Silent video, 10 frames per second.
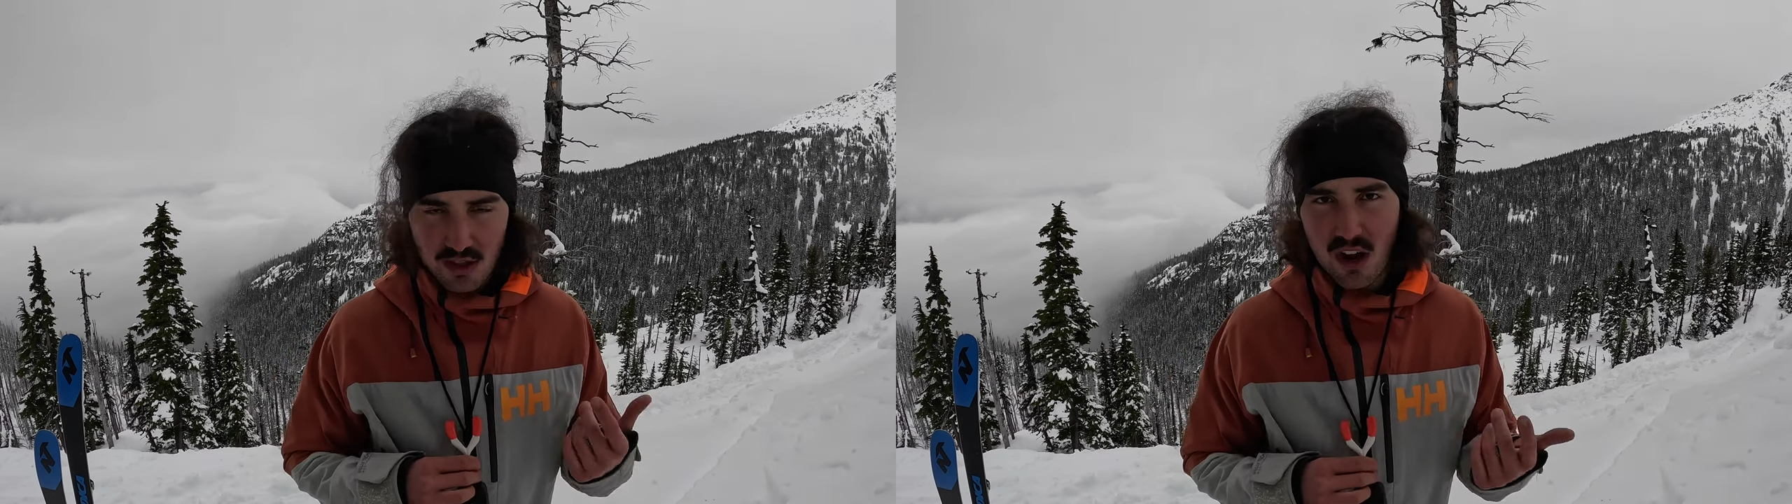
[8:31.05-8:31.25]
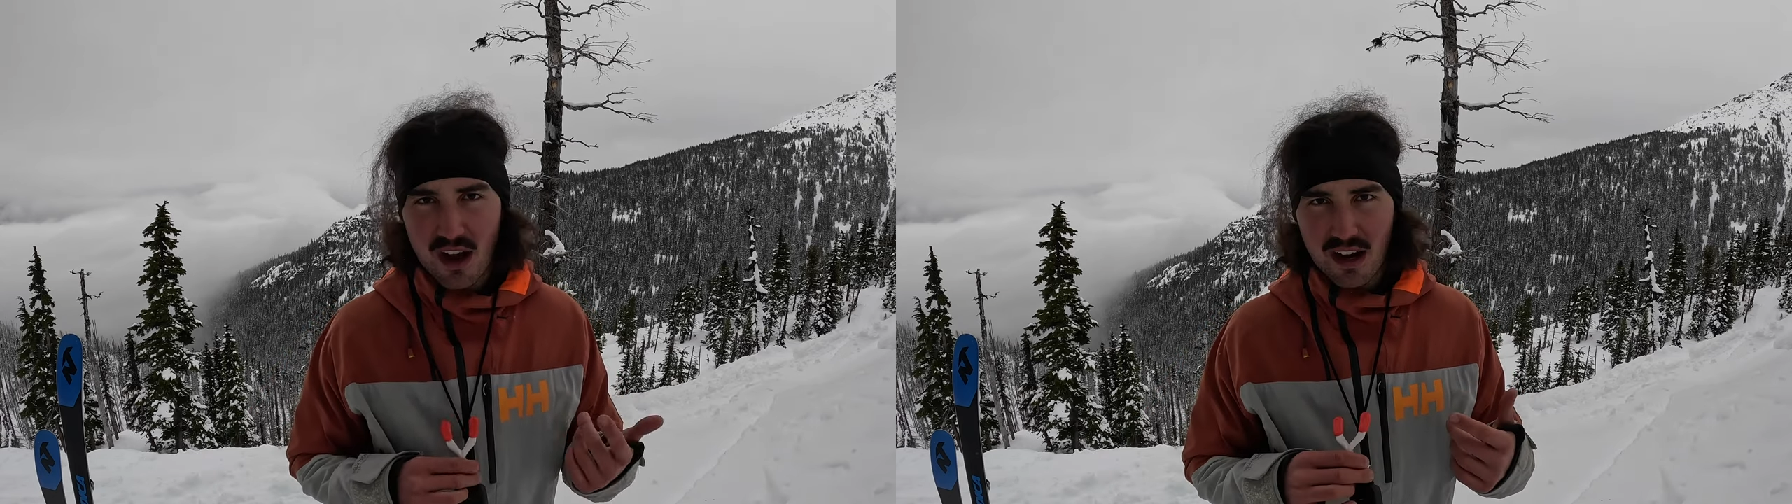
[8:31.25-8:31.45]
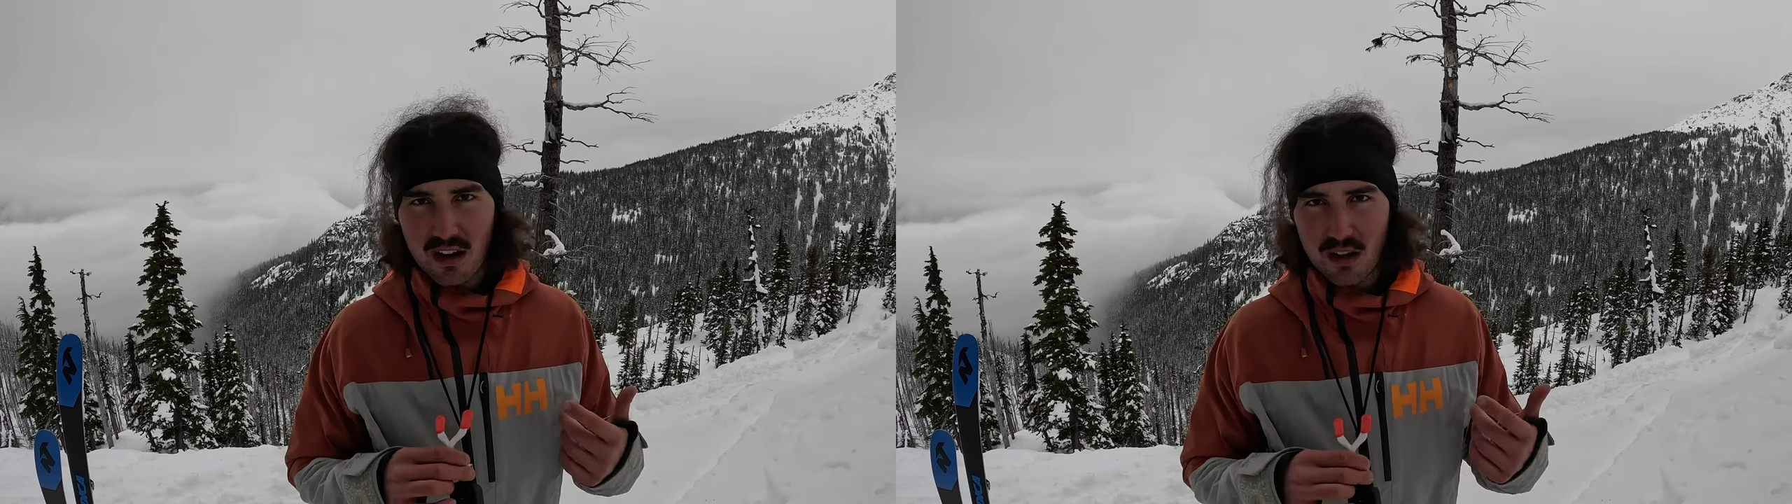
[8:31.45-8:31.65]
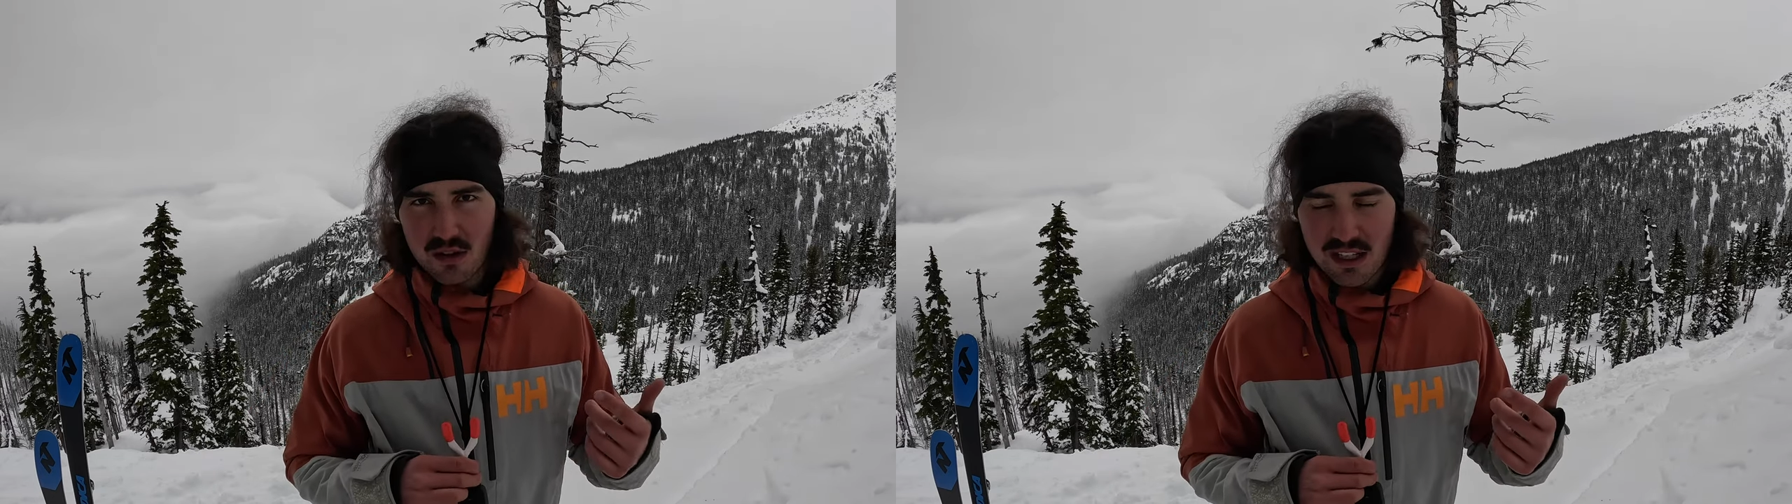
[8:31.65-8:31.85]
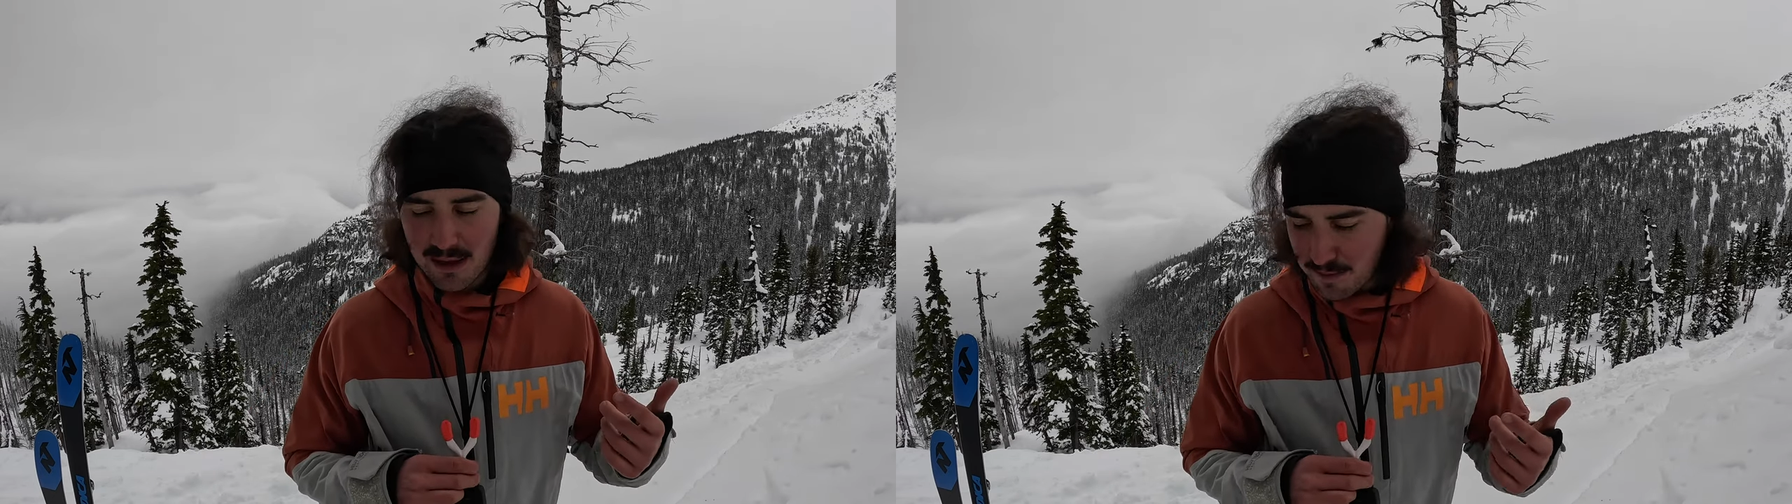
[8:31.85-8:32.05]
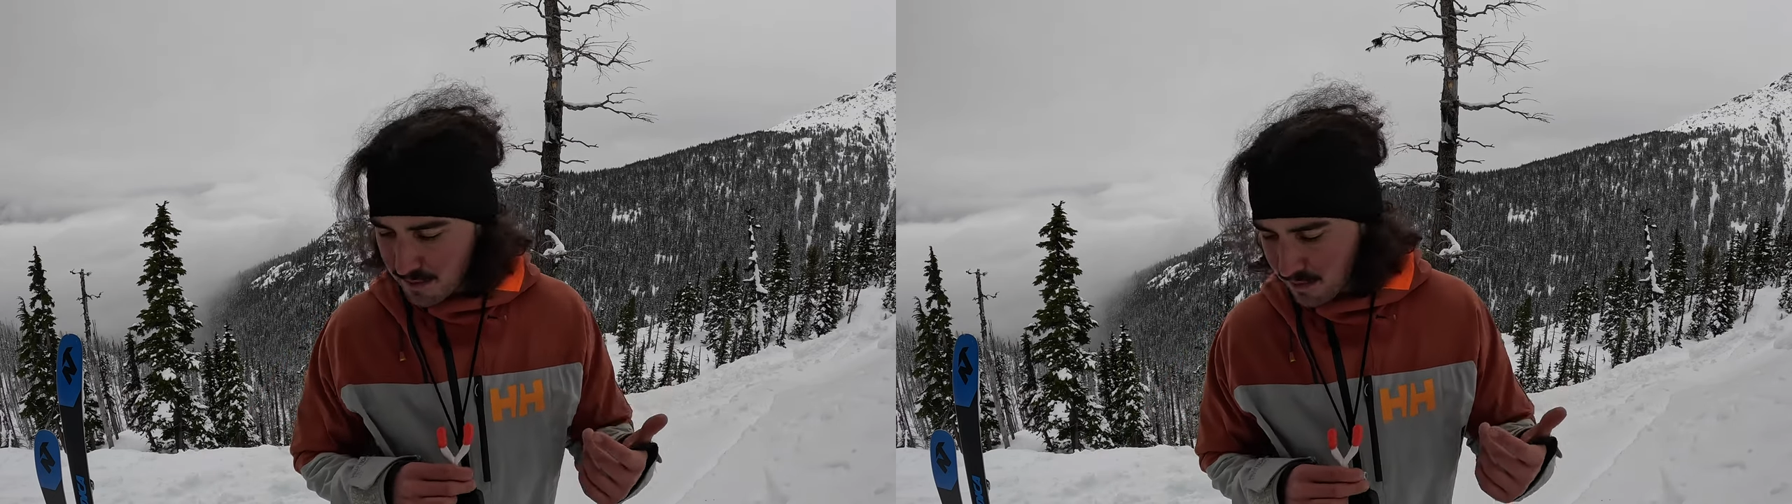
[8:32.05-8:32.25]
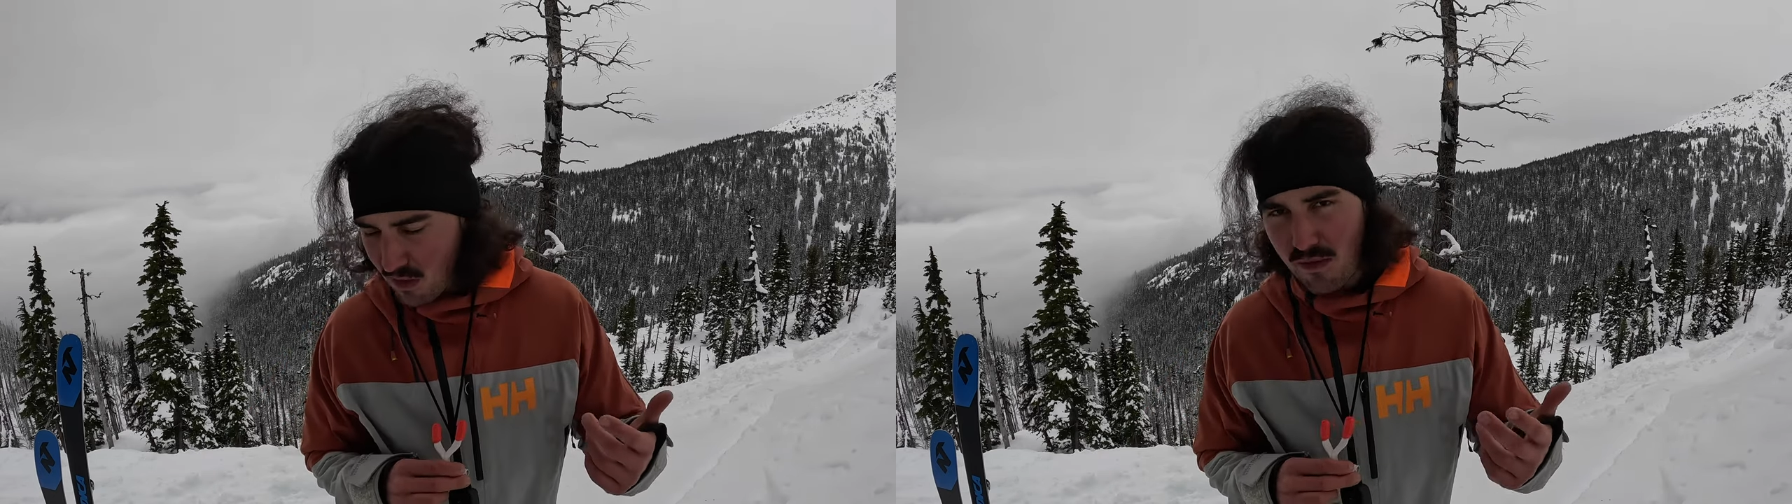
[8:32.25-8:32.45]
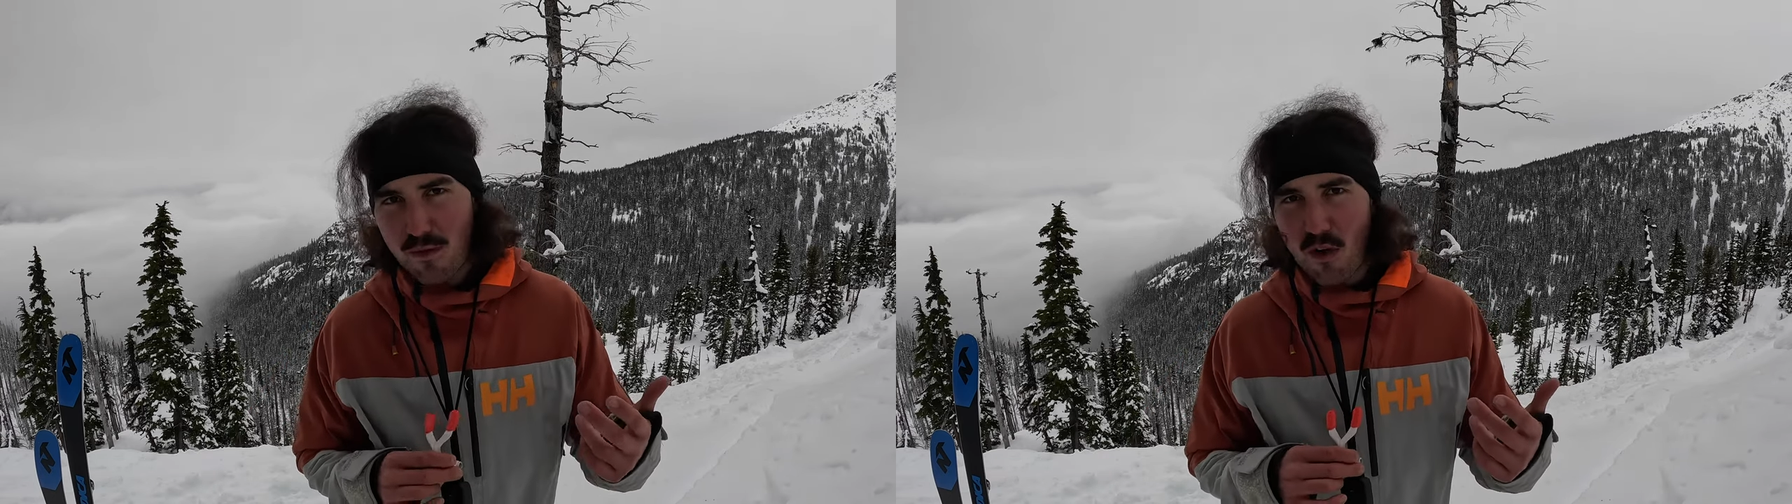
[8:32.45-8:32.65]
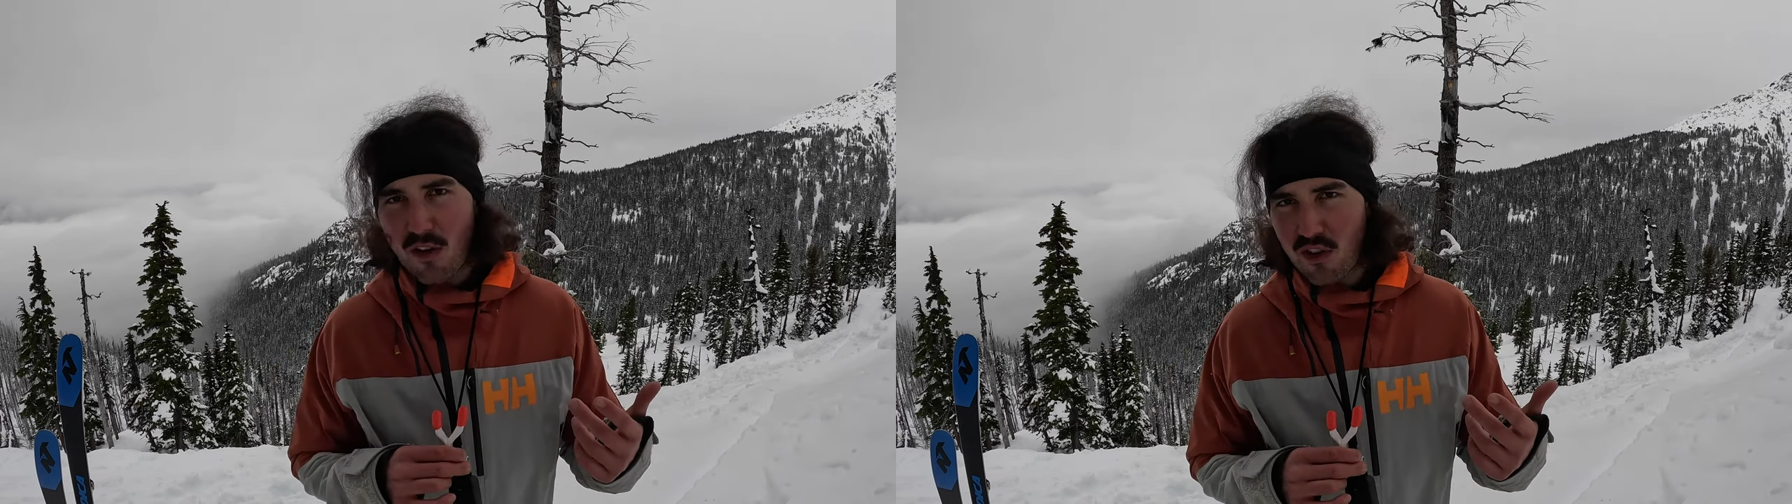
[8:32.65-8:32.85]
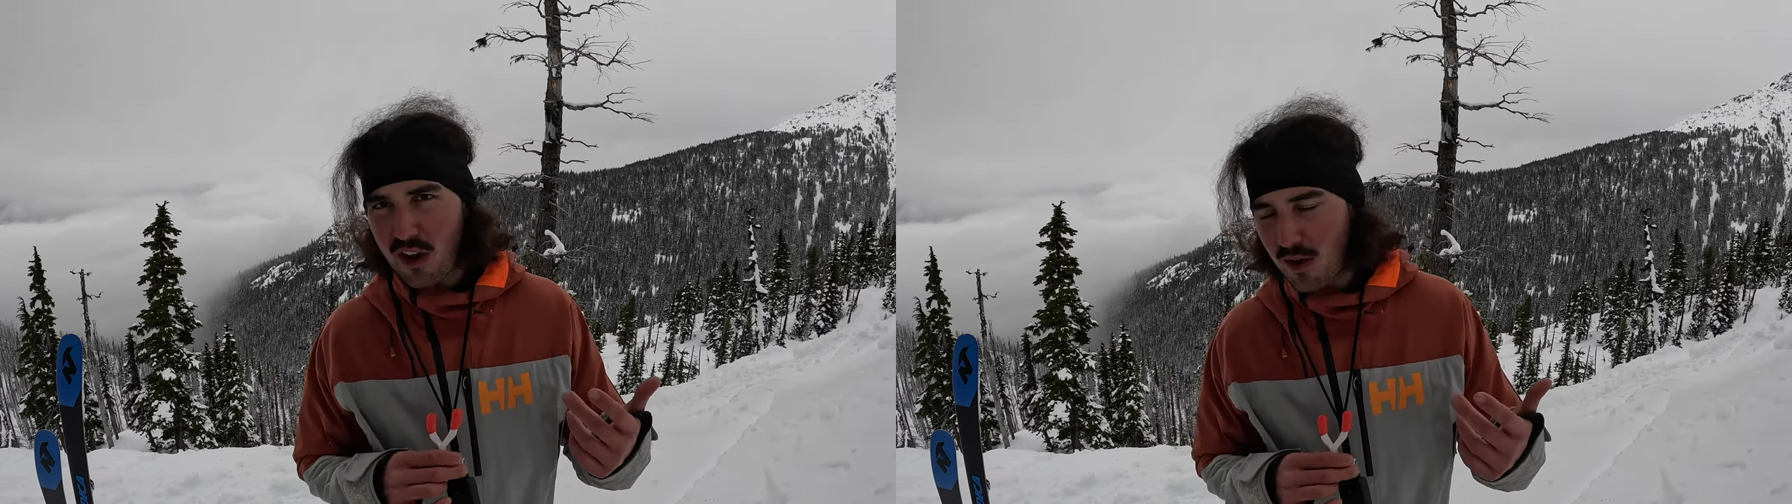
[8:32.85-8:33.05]
so you're not gonna lose it if it
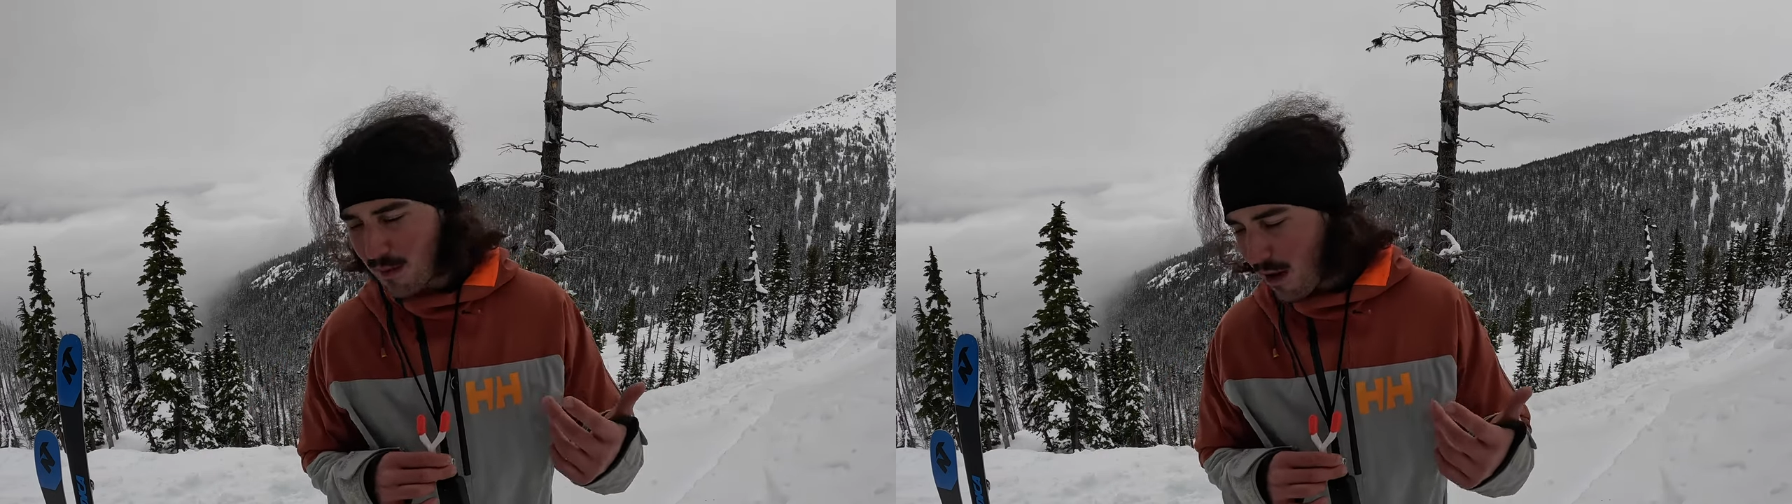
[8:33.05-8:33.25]
falls out of your